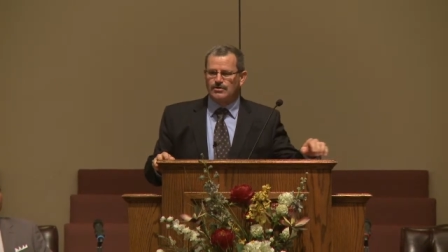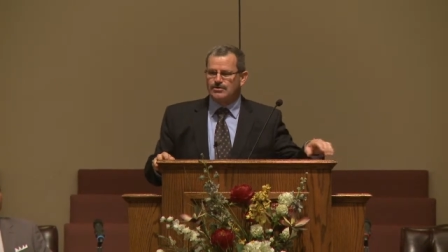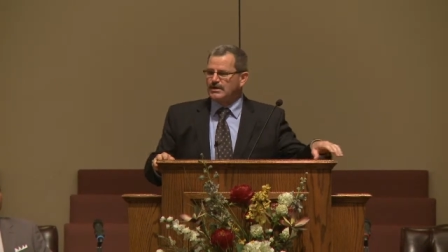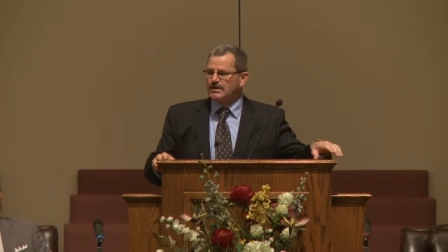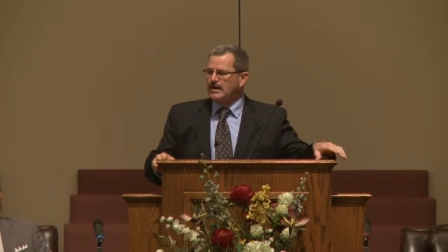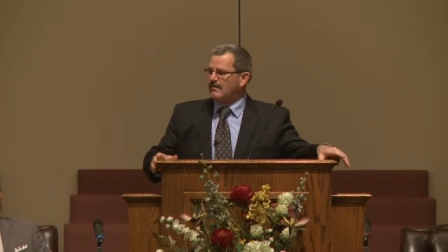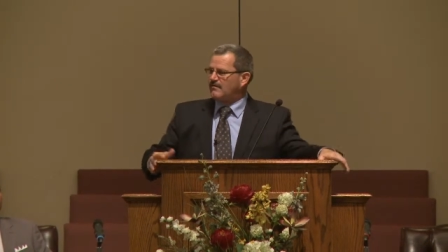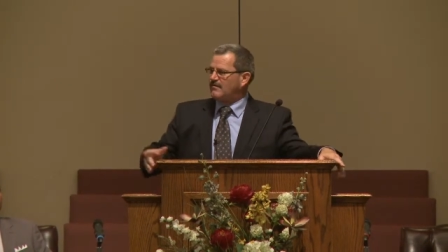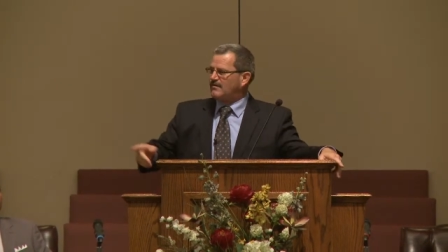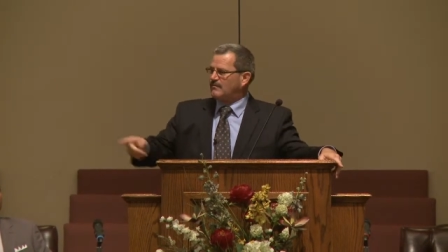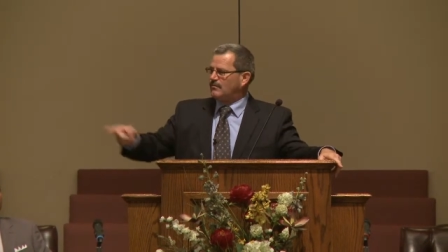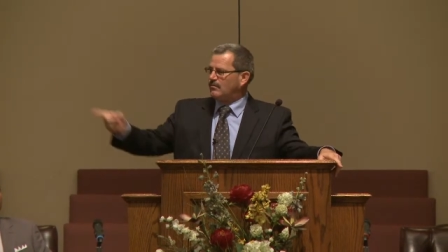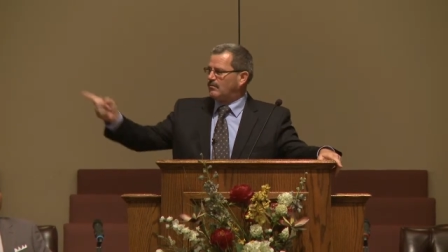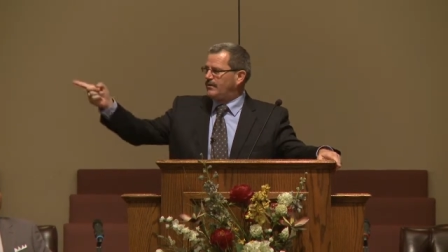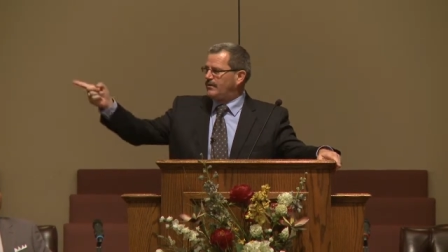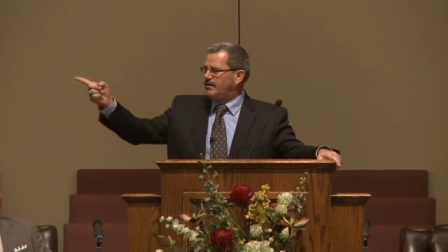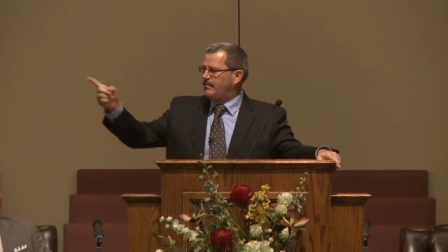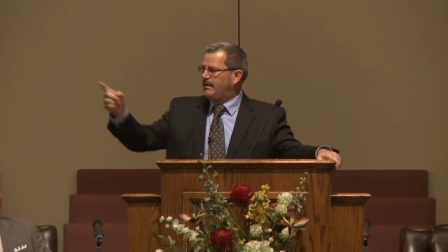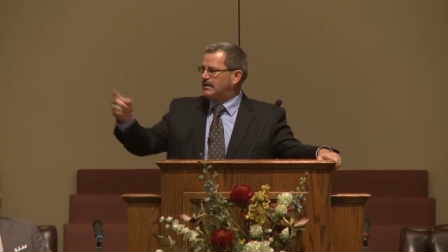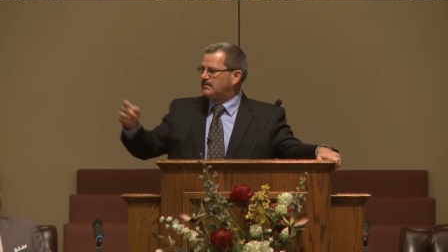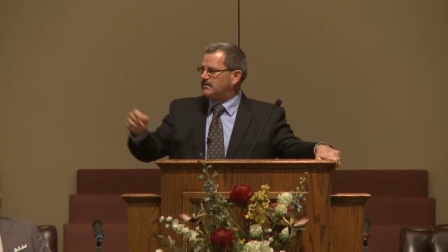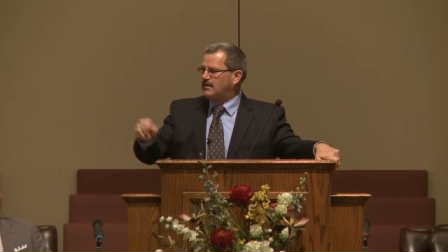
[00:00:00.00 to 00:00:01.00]
And I said, "Well, what
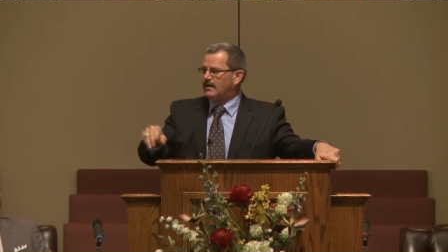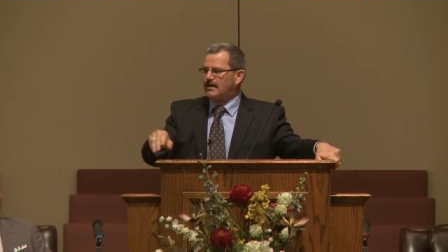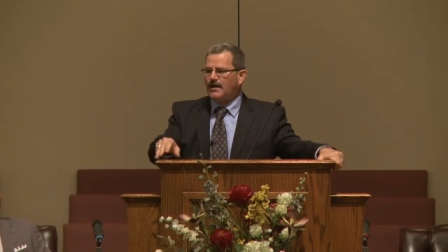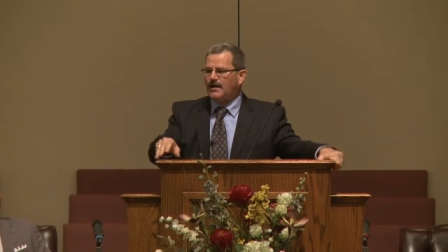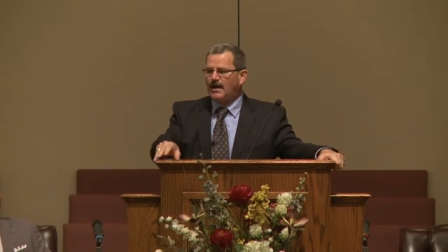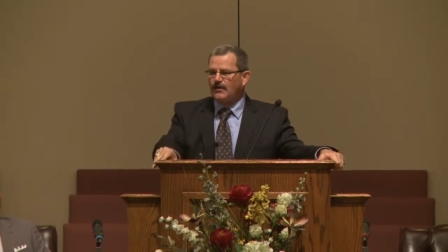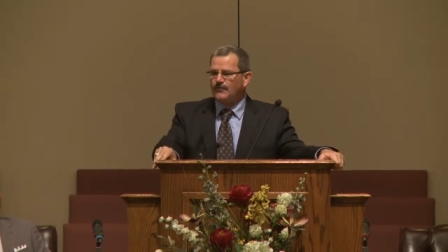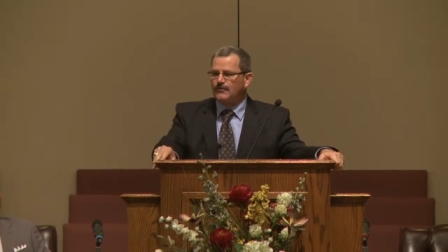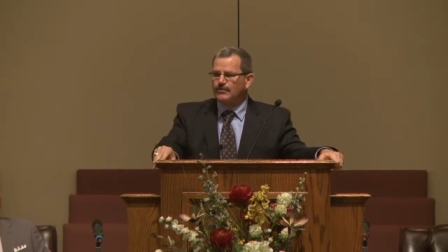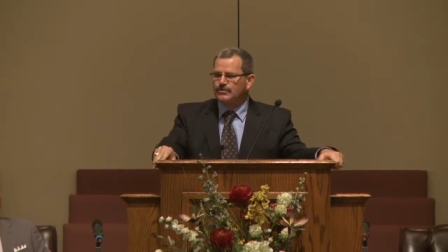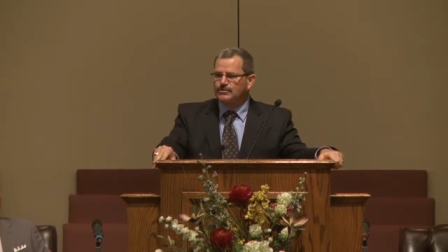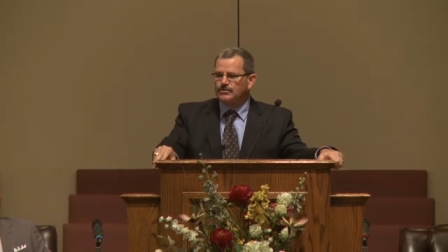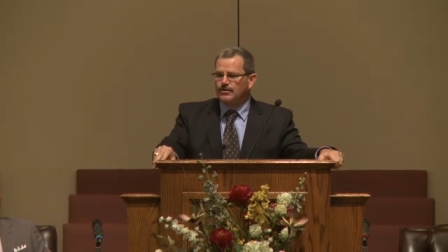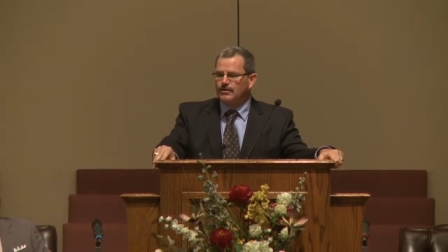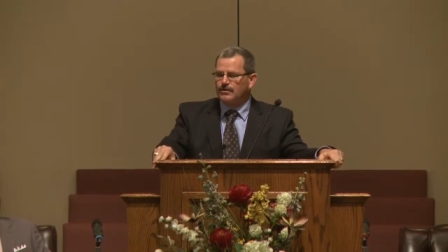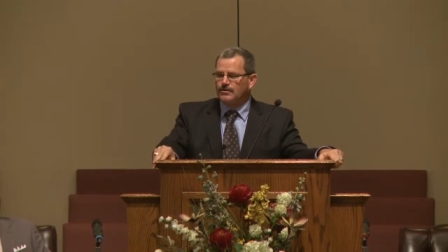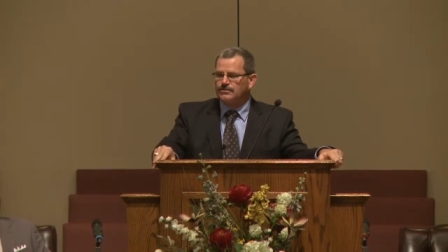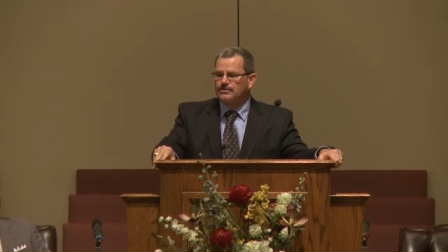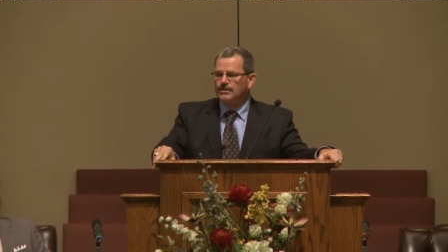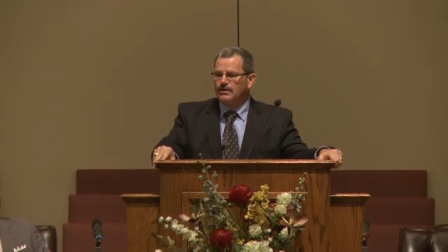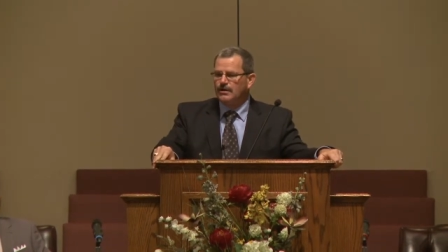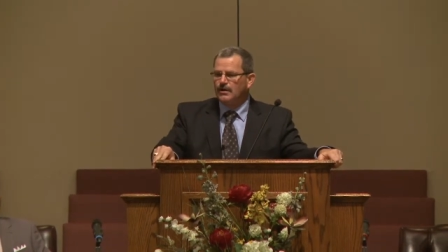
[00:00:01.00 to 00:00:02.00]
about that Catholic
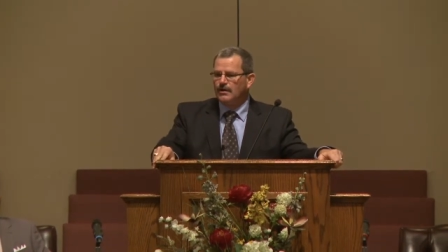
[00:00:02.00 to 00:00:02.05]
church?"